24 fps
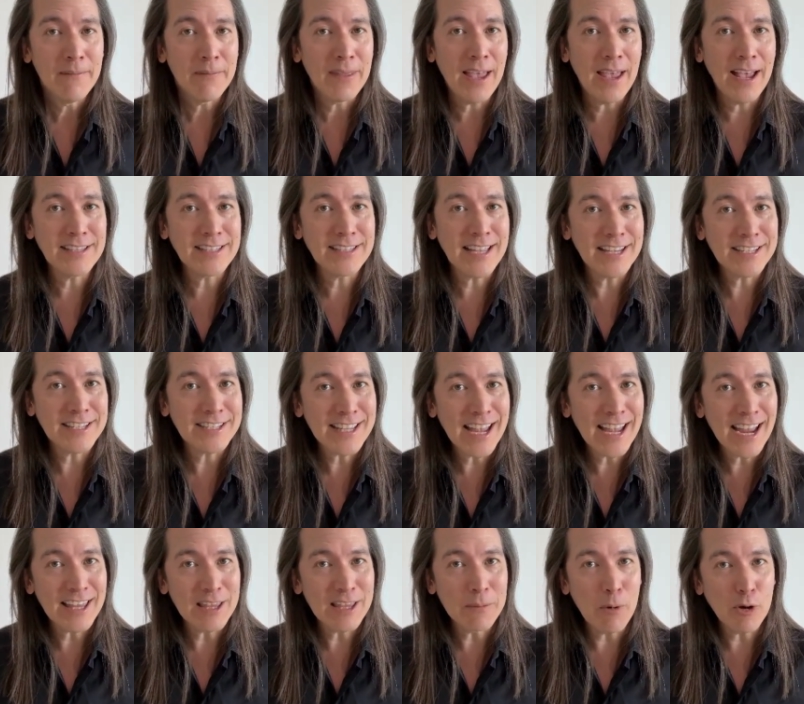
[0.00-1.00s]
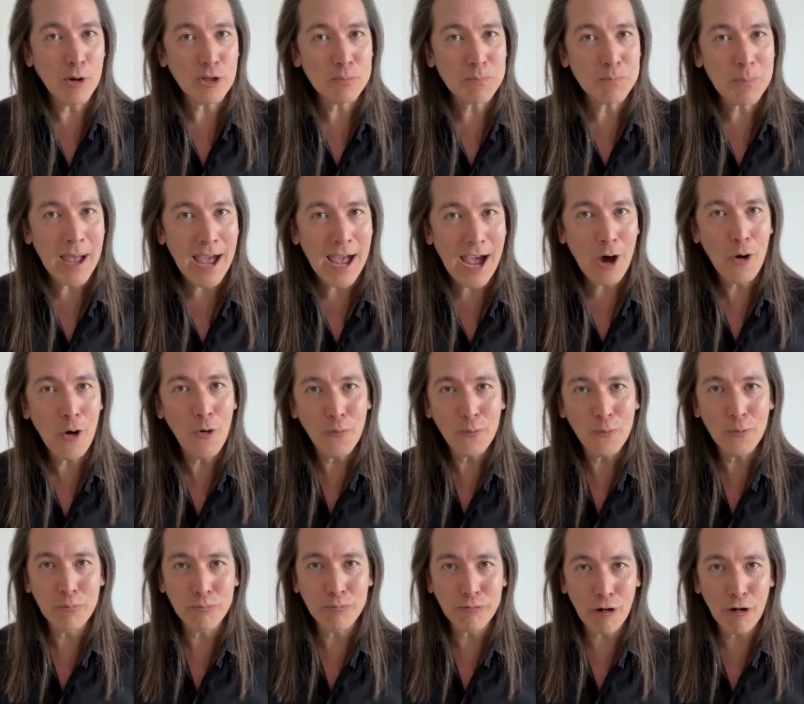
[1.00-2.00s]
as they say, the most
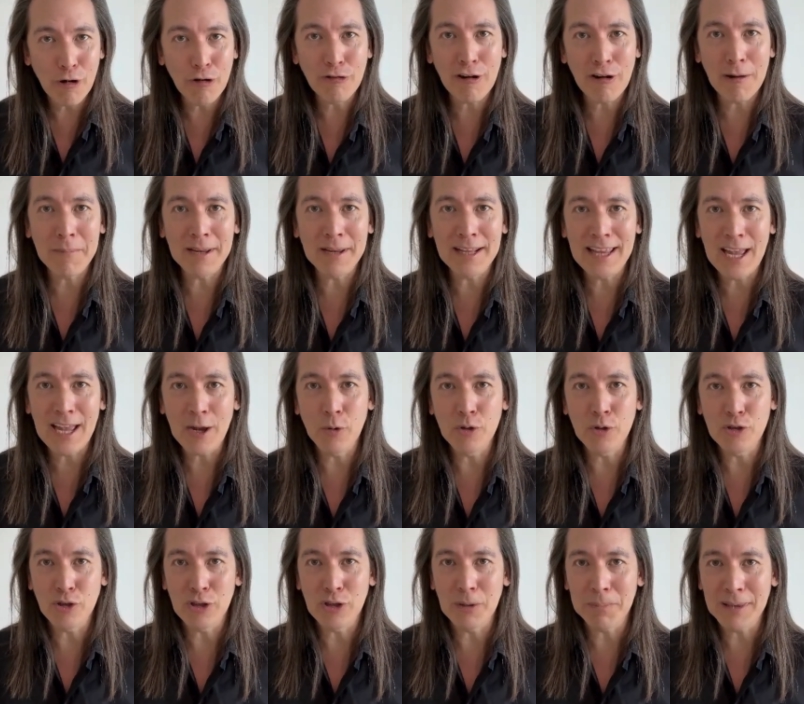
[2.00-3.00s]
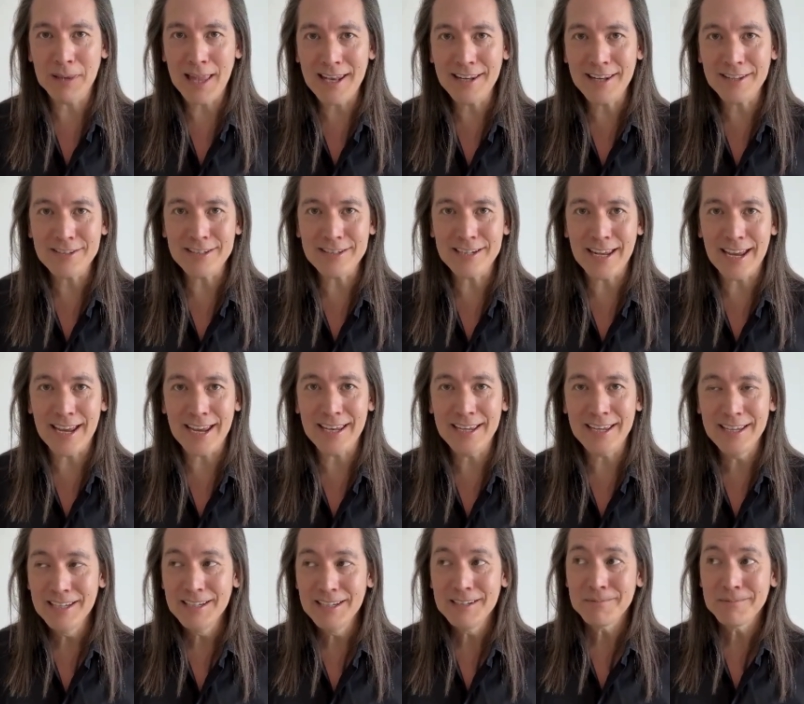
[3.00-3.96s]
powerful programming language on the planet today